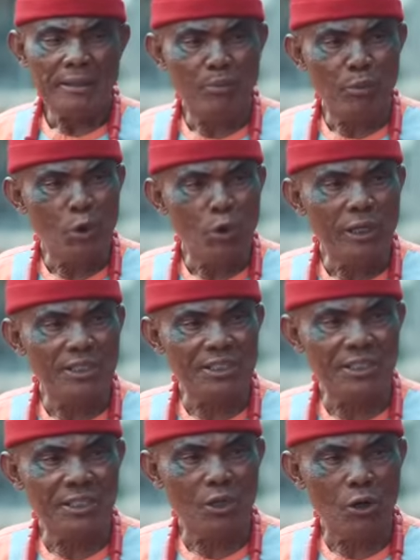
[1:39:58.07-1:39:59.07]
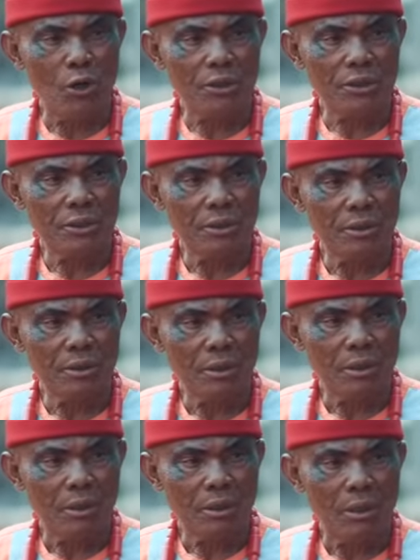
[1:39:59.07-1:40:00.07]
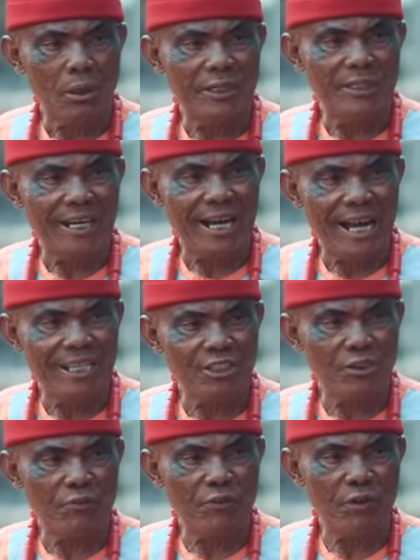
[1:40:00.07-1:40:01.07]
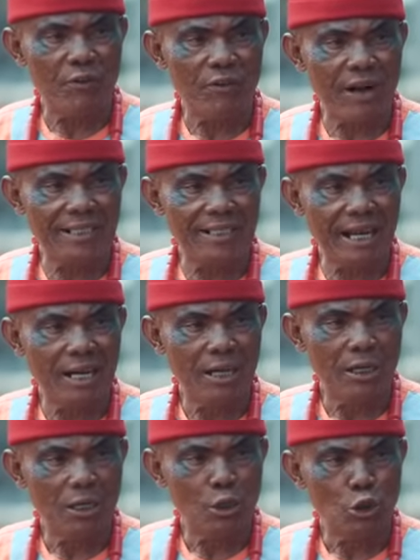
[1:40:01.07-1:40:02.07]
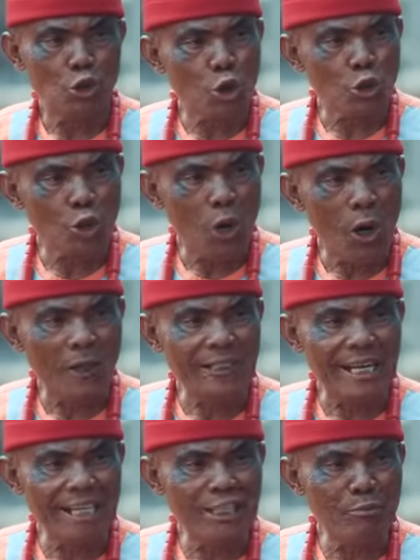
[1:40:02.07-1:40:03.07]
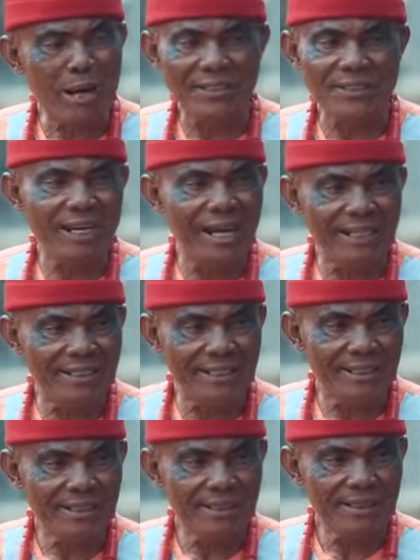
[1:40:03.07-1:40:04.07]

The ball is in the court or in the hands of your father, not on any man's hand.